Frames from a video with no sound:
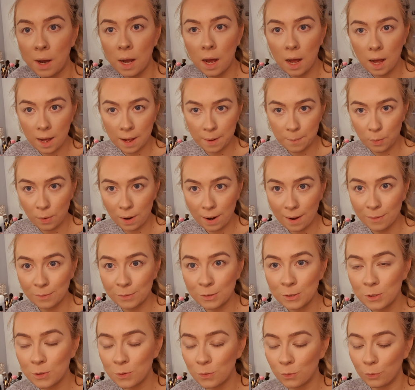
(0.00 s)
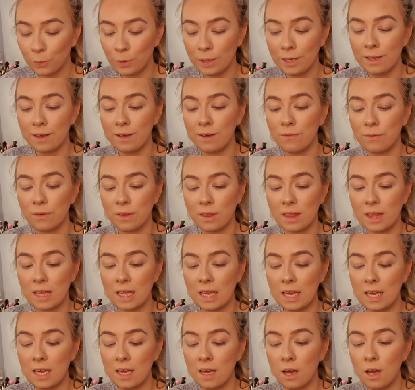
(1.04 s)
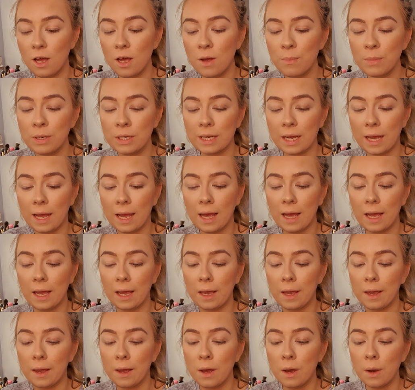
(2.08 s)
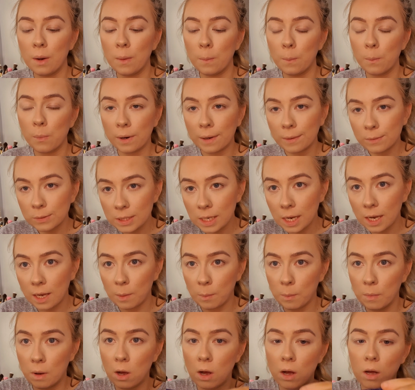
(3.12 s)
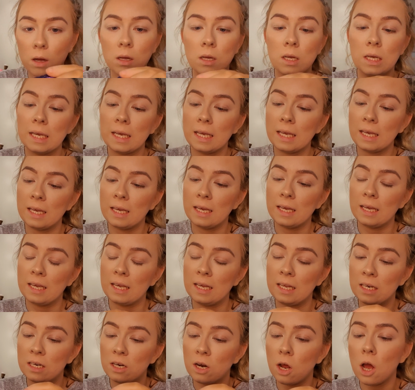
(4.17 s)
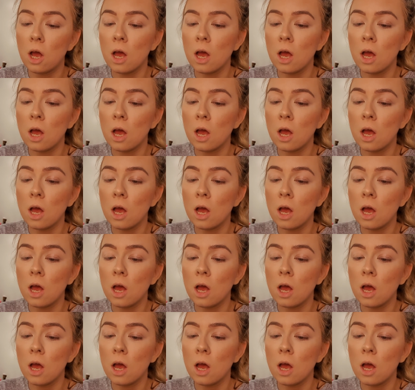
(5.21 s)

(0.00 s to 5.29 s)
eyebrows with the Urban Decay Brow Tamer in